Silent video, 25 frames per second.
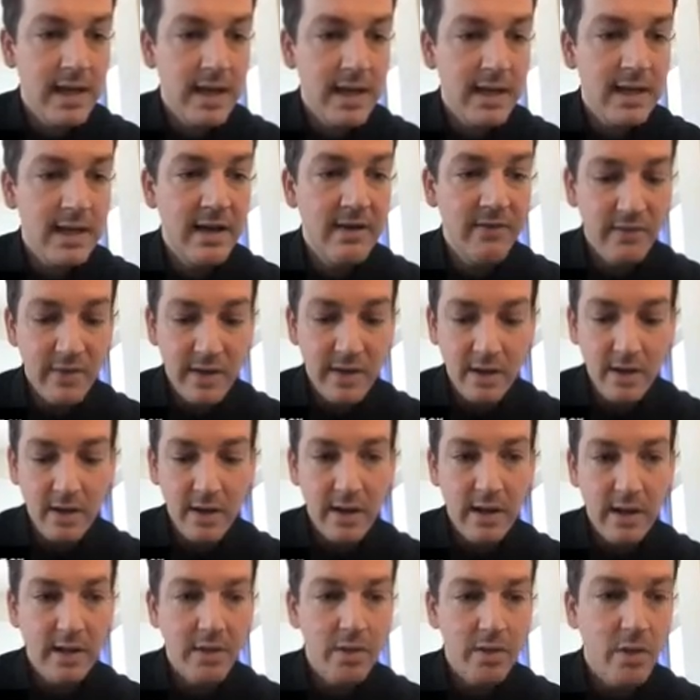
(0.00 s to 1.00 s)
And then
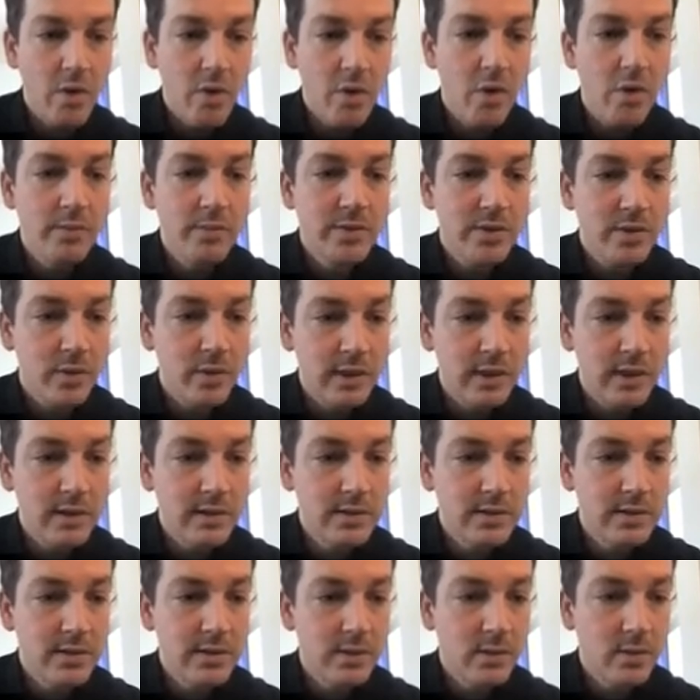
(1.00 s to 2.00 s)
finally, the home
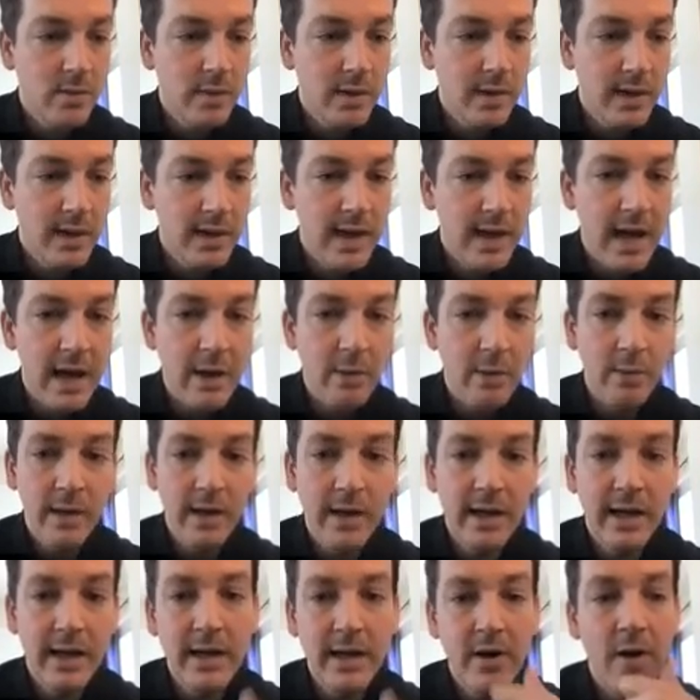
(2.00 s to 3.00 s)
screens, where I
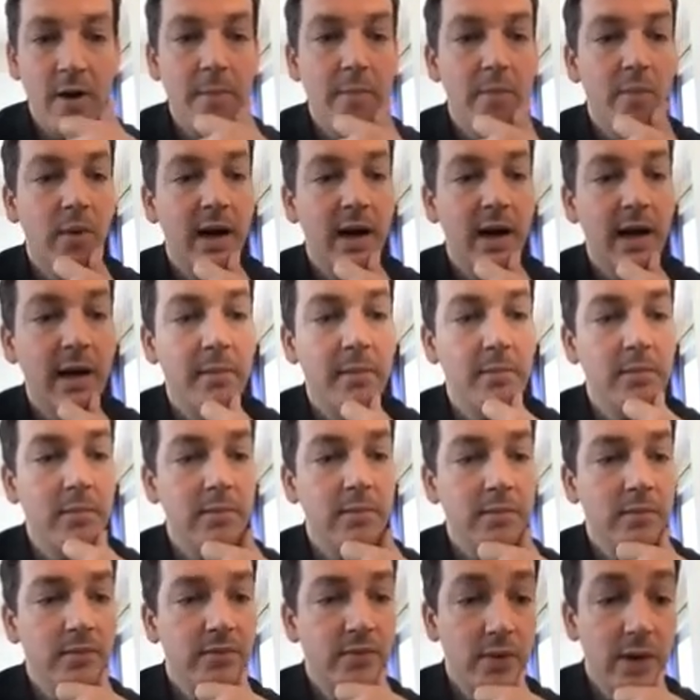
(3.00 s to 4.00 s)
will end up when I'm
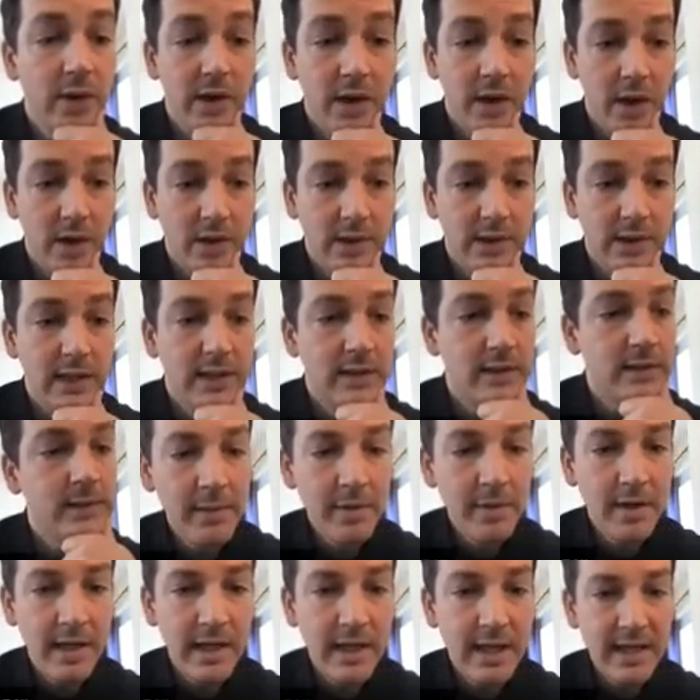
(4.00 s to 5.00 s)
fully logged in.
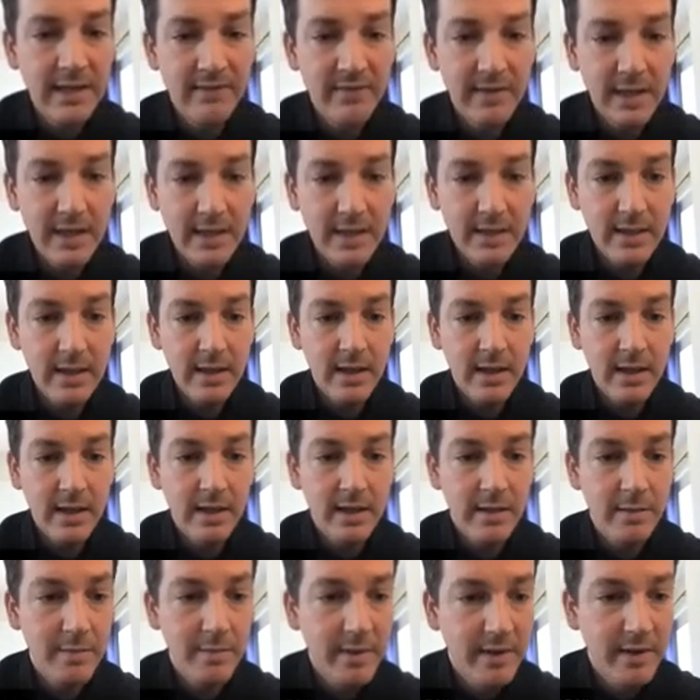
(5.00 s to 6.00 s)
I'm going to give it a
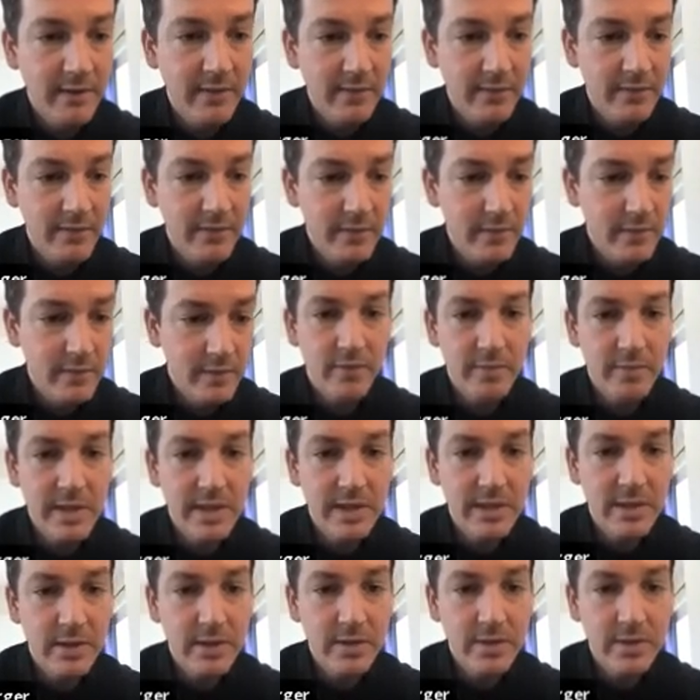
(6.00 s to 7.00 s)
little bit of
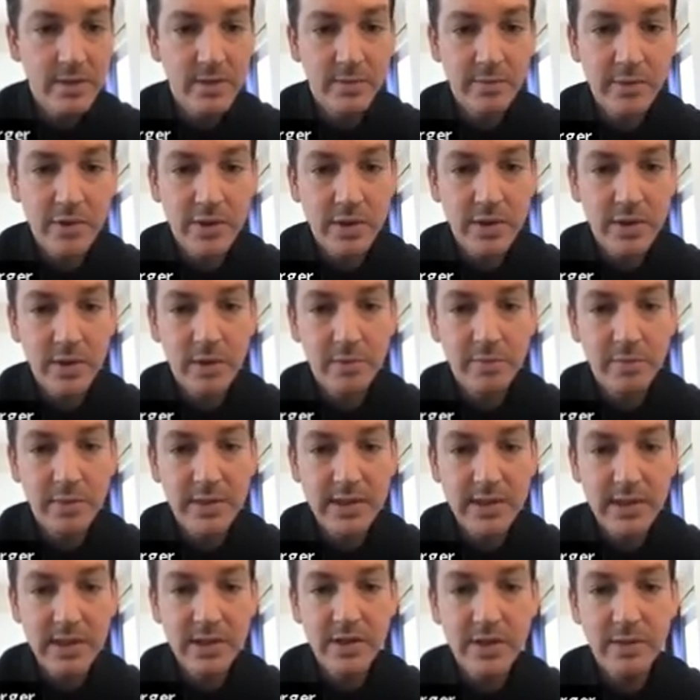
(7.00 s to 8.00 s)
information. So I'm just going to
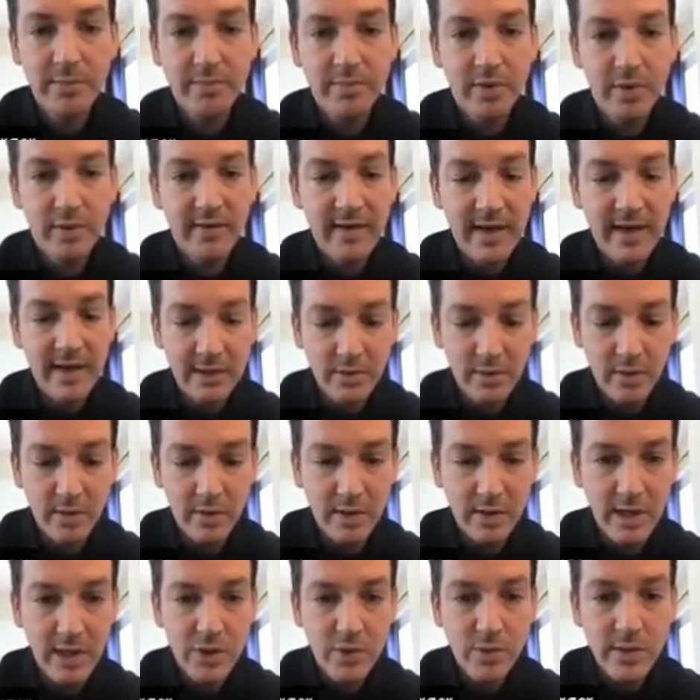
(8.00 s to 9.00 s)
essentially put a title
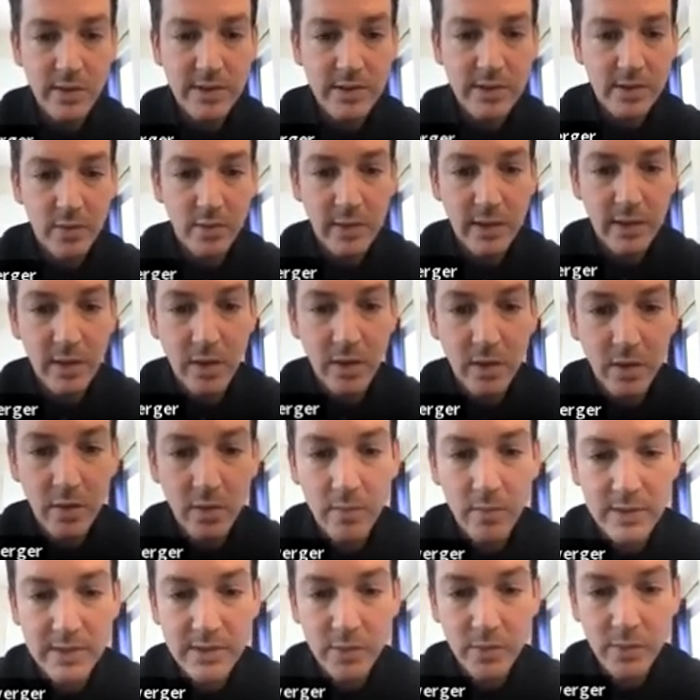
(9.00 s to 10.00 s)
on each one so we know
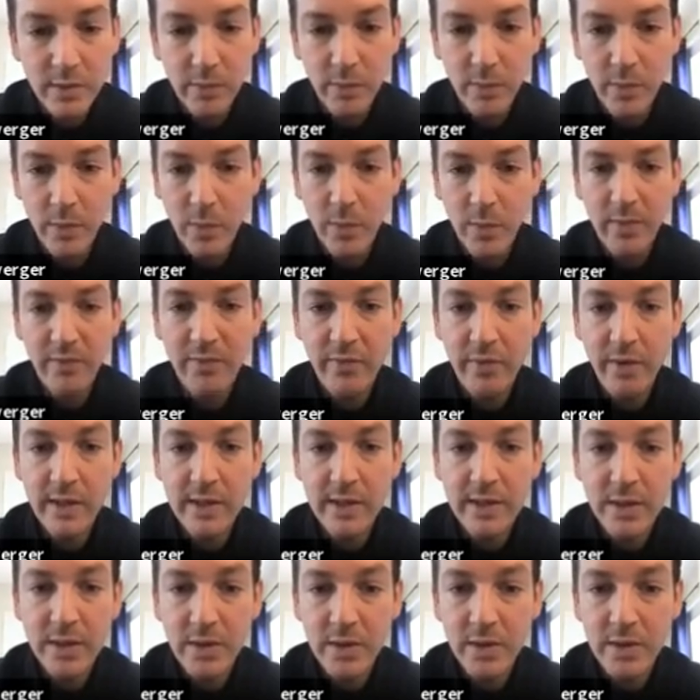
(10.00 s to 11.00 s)
what screen we're
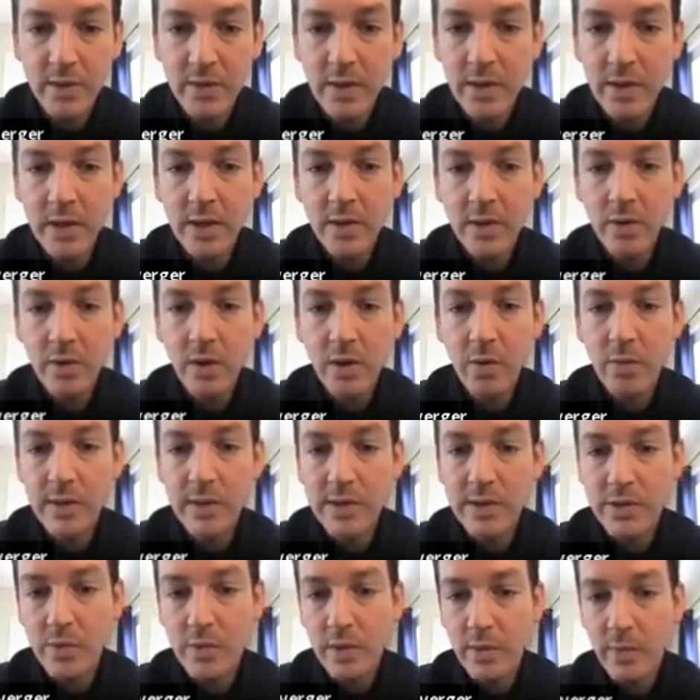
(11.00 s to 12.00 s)
referring to or
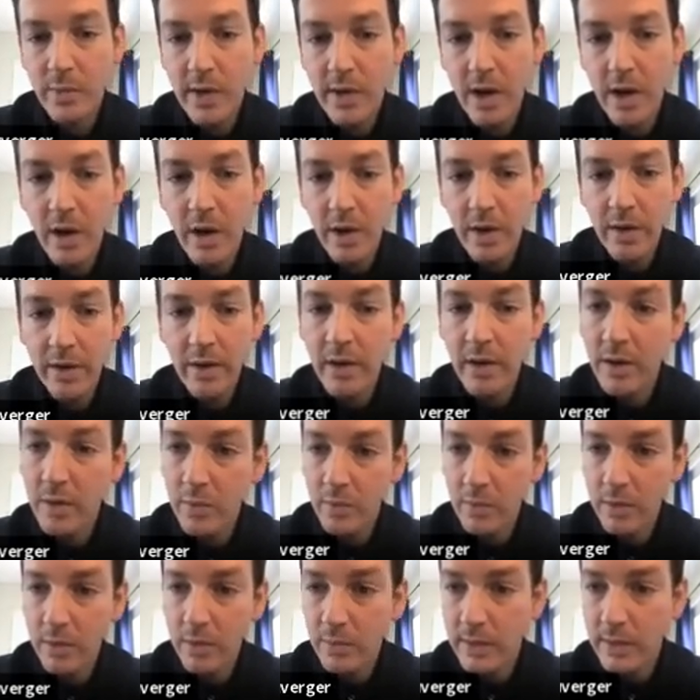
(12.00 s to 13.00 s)
which screen we're on
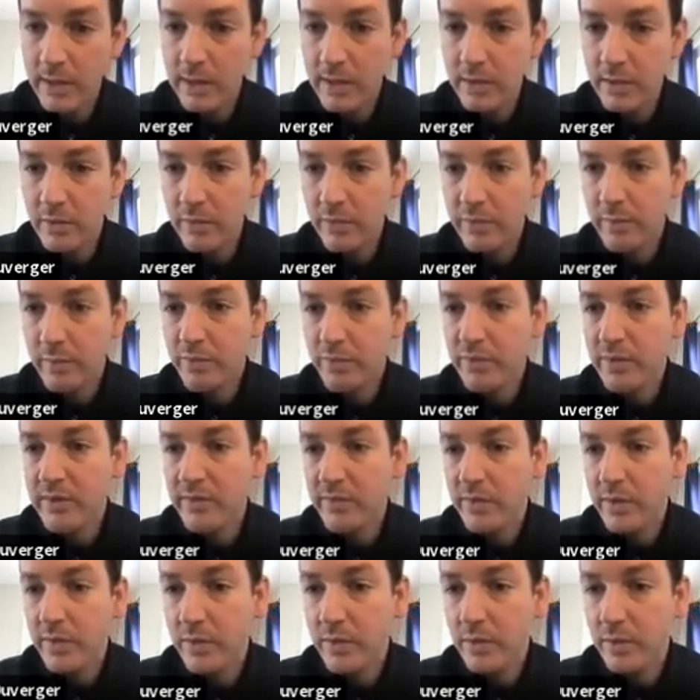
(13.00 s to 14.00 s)
when we do the
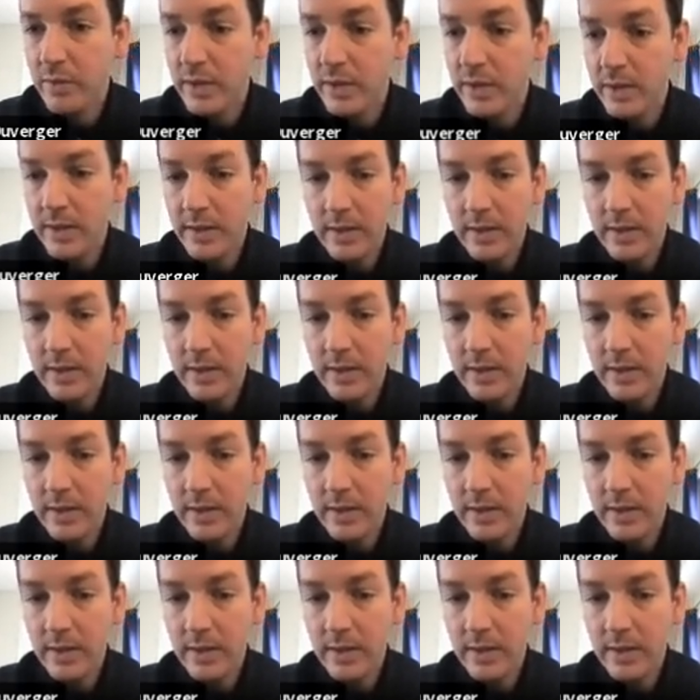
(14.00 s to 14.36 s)
preview.